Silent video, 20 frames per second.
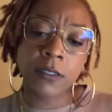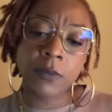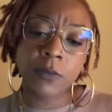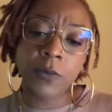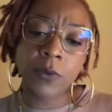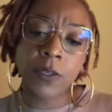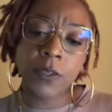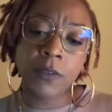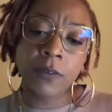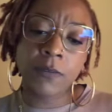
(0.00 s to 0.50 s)

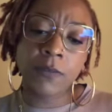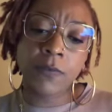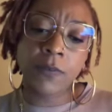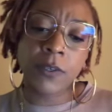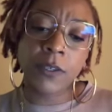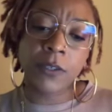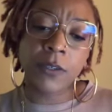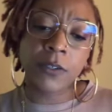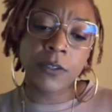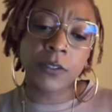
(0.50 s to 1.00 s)
What you
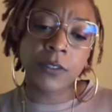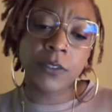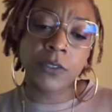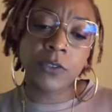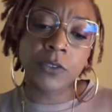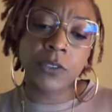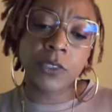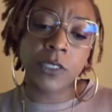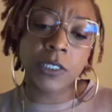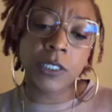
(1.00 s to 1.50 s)
fear is
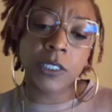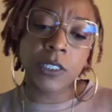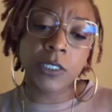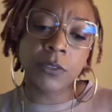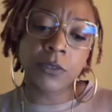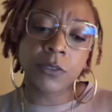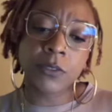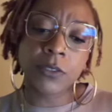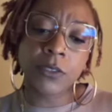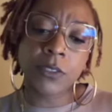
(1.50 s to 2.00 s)
usually
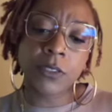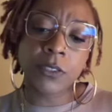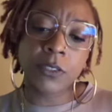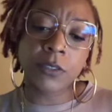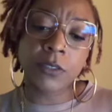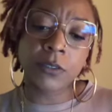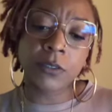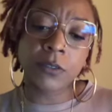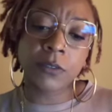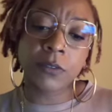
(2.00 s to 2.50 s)
close to
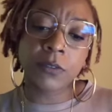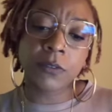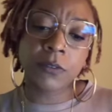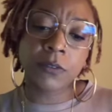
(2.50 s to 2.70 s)
you.